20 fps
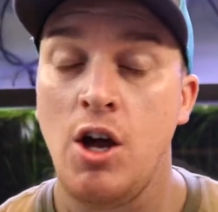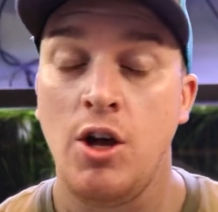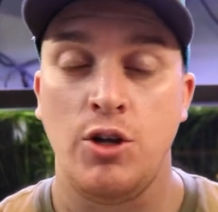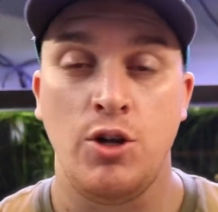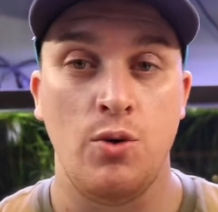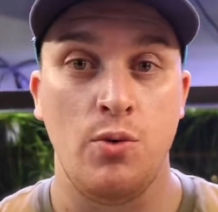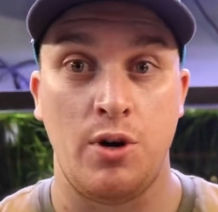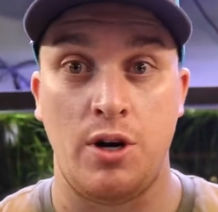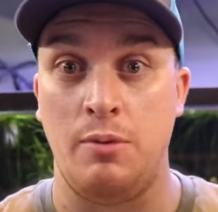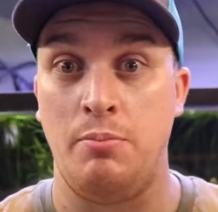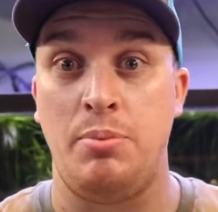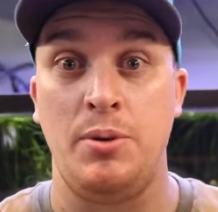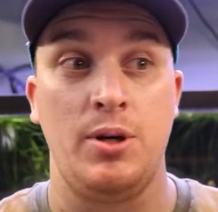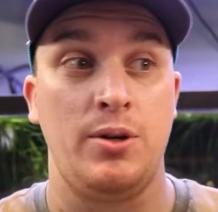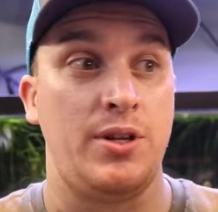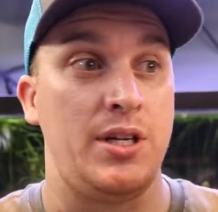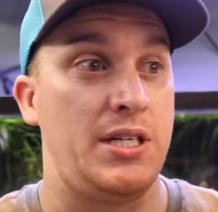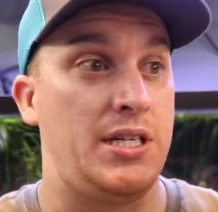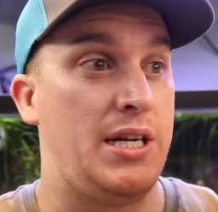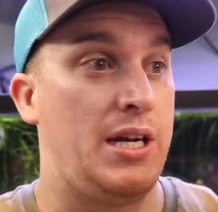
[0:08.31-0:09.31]
you want to
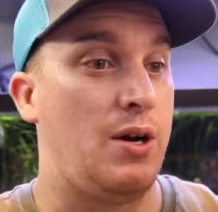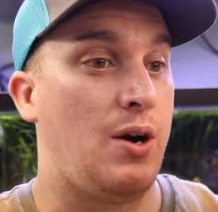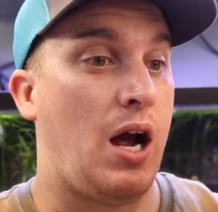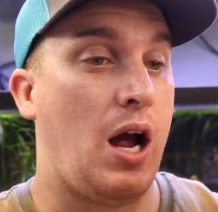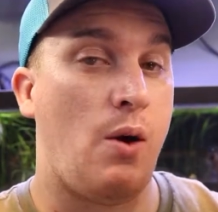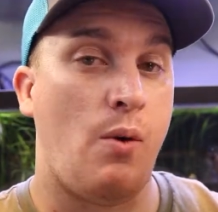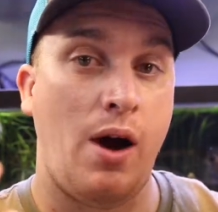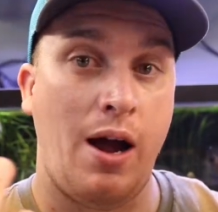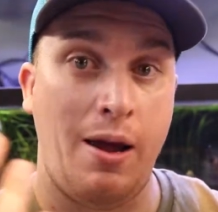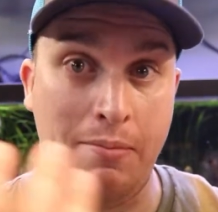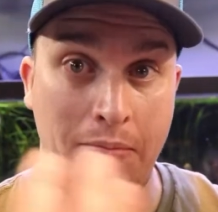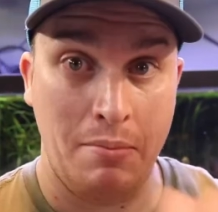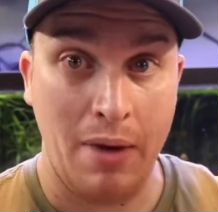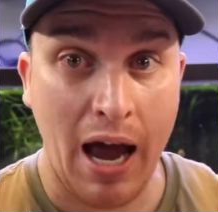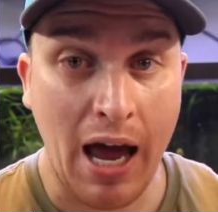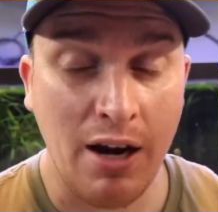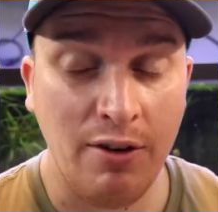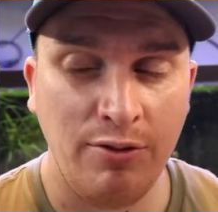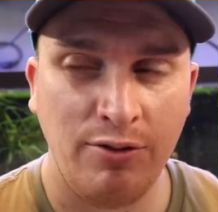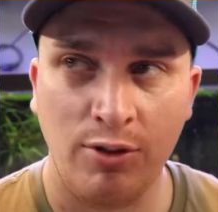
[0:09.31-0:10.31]
build a DIY
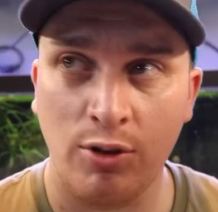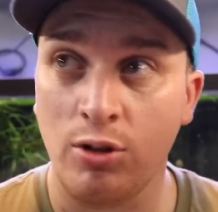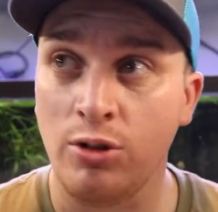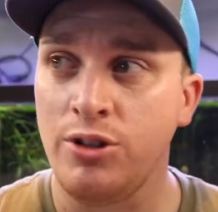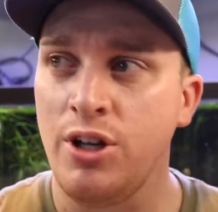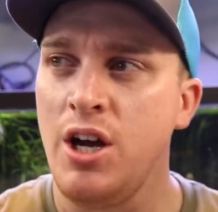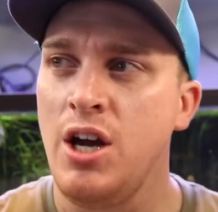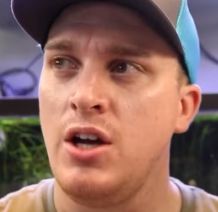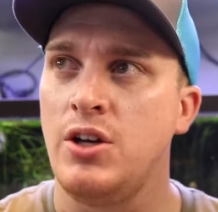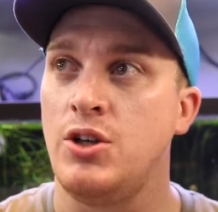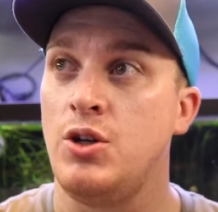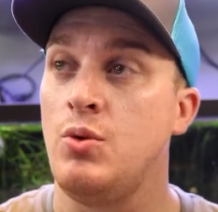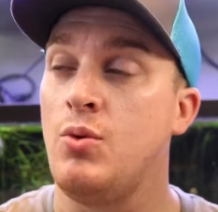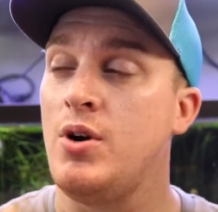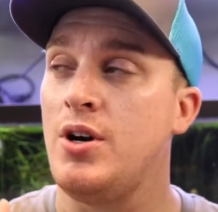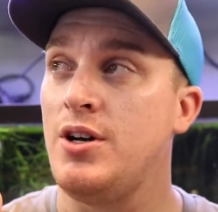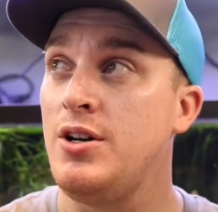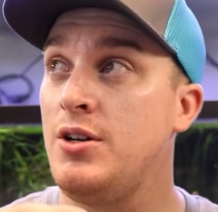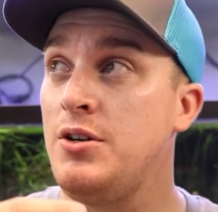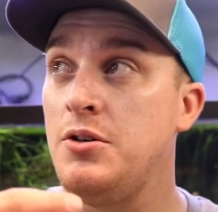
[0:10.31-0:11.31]
manifold, you
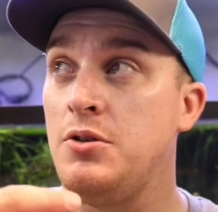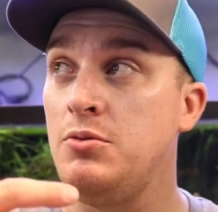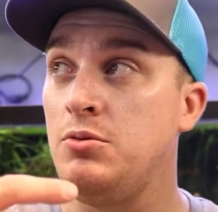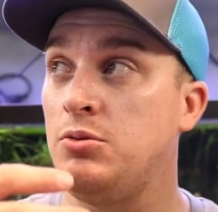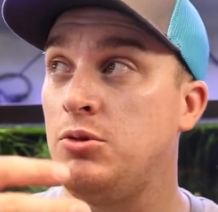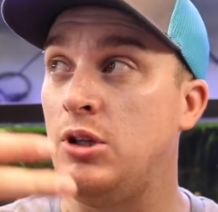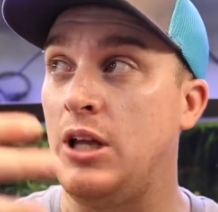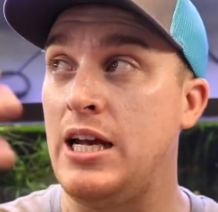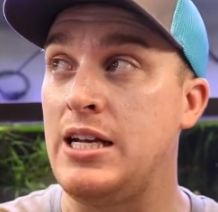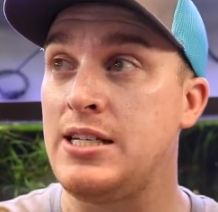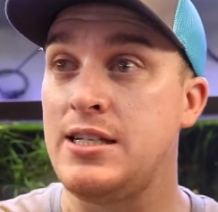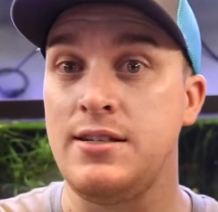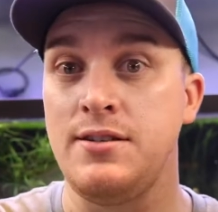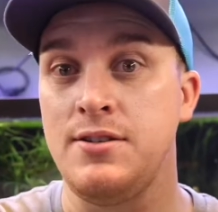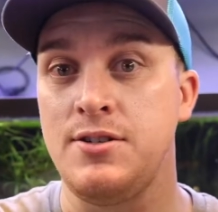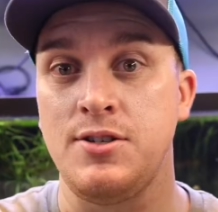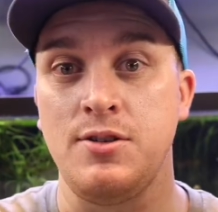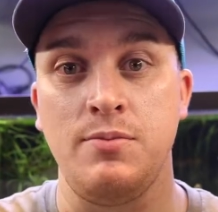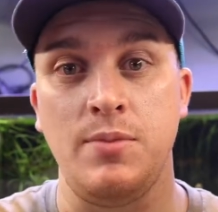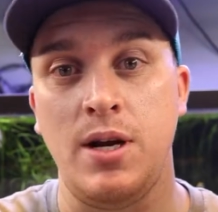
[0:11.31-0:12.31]
want to lessen
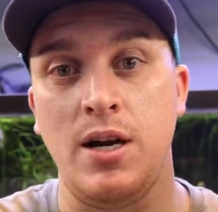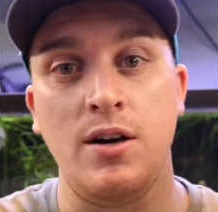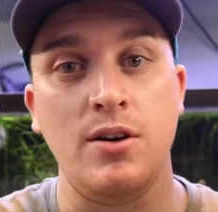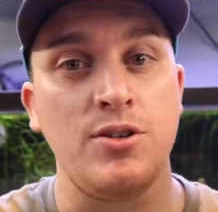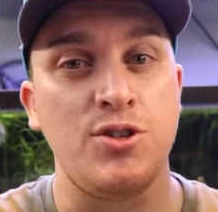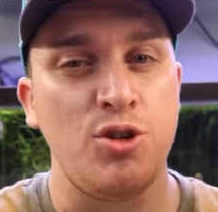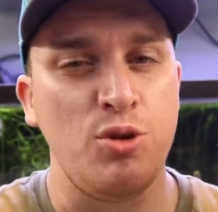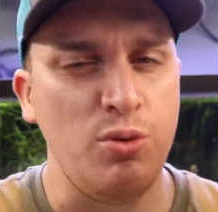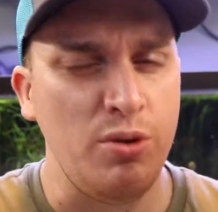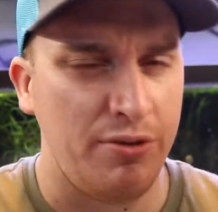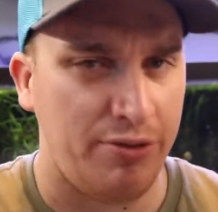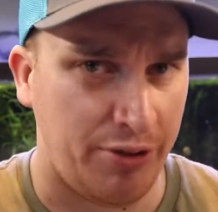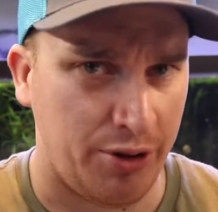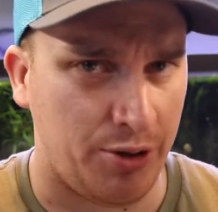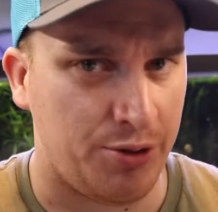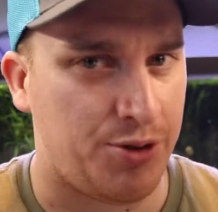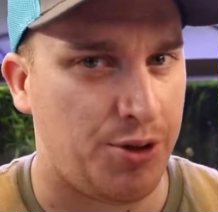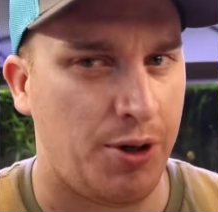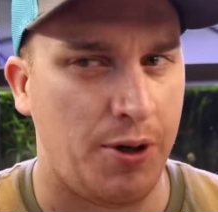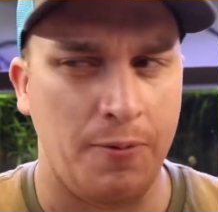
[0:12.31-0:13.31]
some air to a
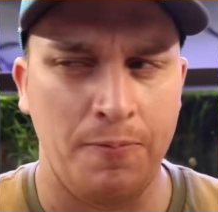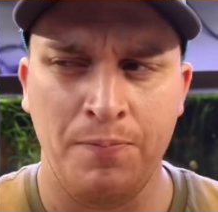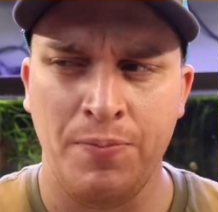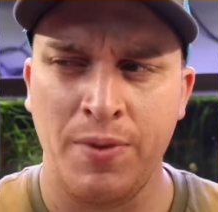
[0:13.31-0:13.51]
filter.